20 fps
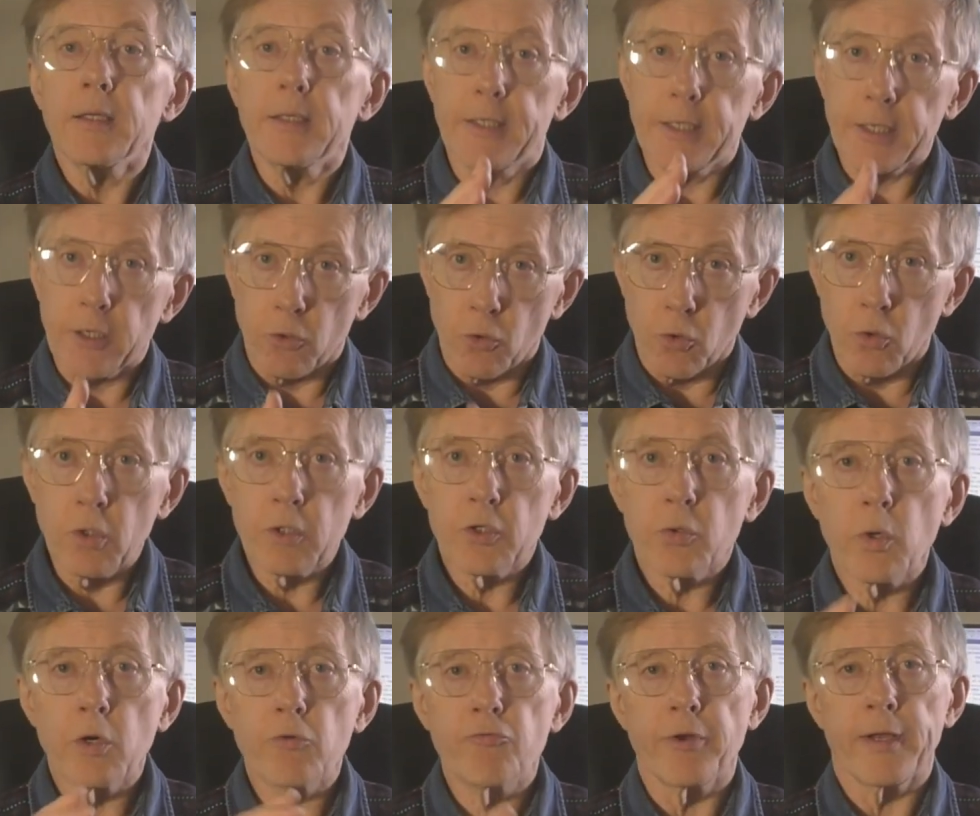due
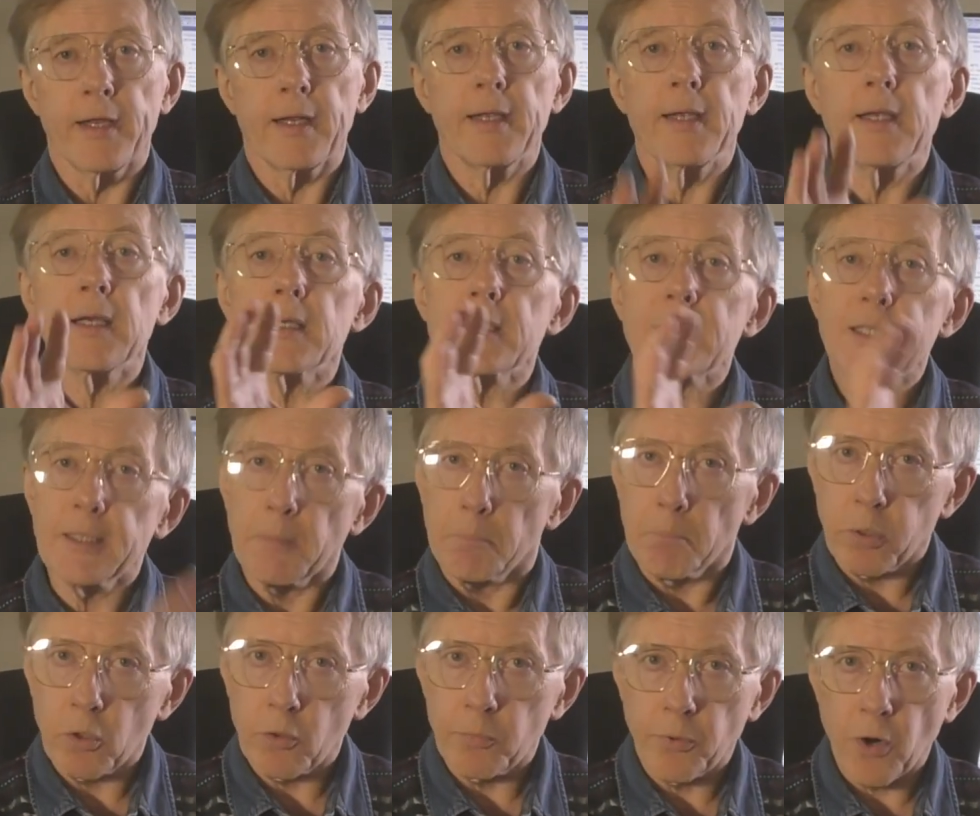to a really
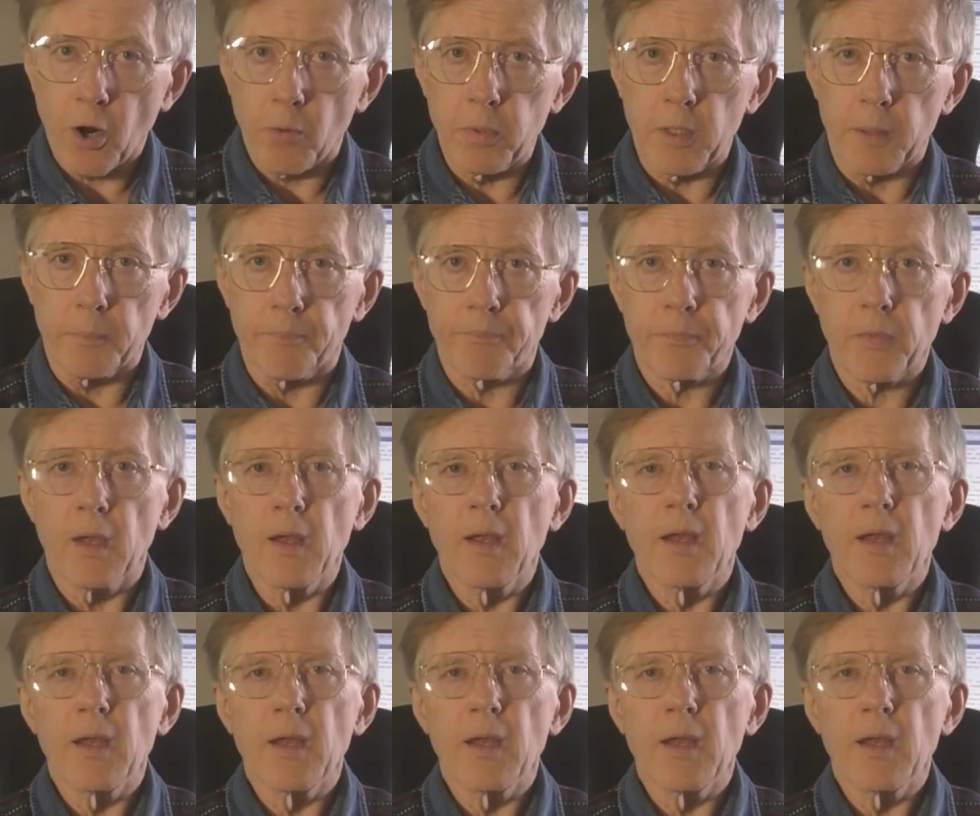simple problem.